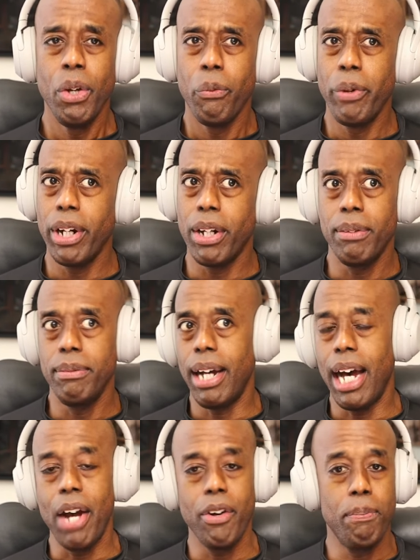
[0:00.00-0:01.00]
where
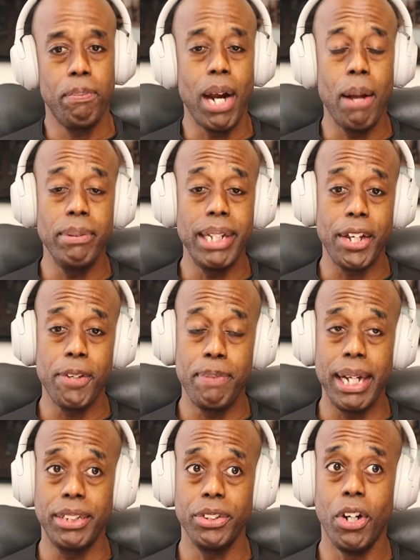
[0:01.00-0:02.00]
I would probably expect